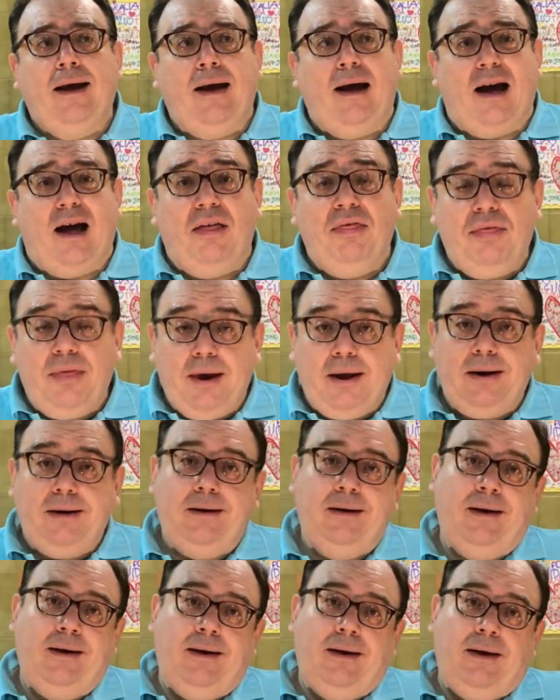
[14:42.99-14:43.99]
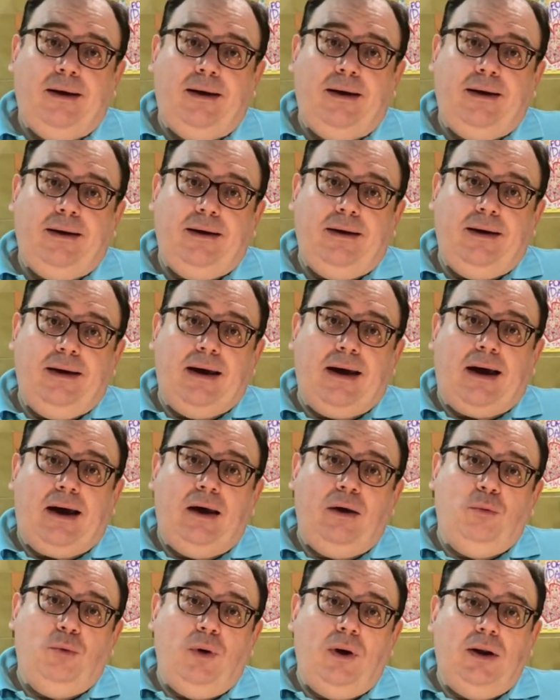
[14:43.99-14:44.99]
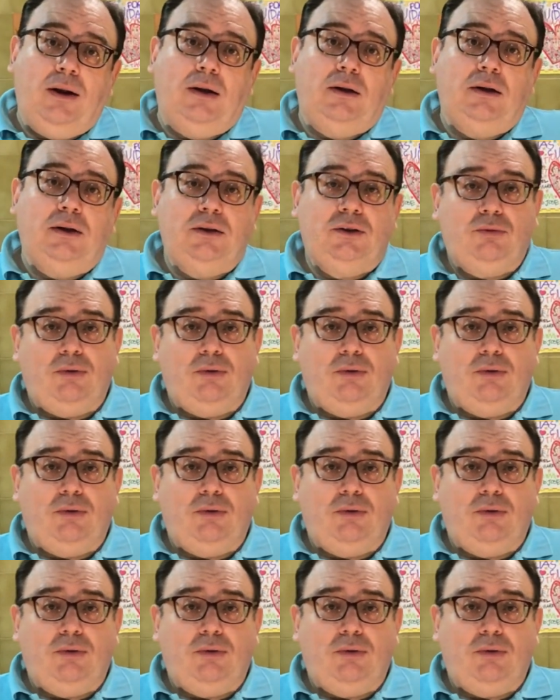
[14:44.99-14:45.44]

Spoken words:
And then I will